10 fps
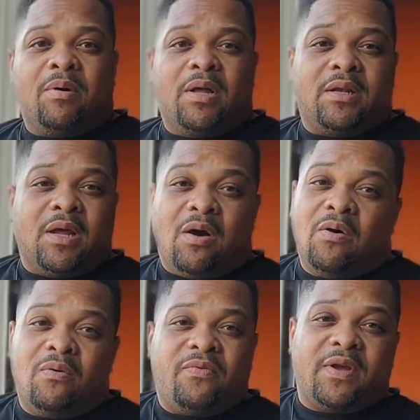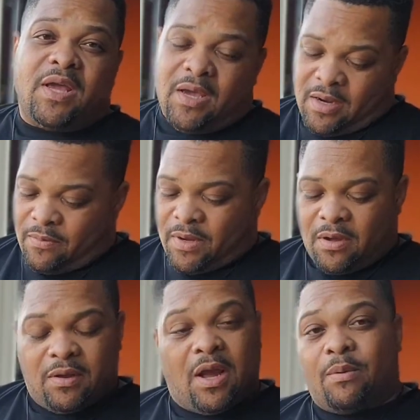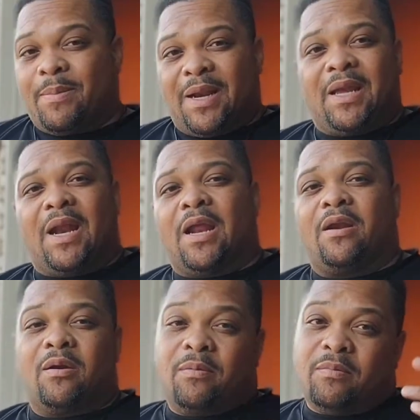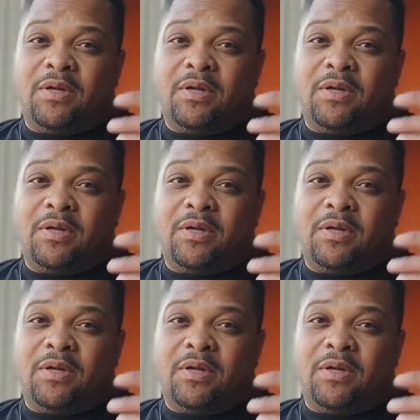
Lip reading: But don't forget, here we go, y'all. We're about to get out of here.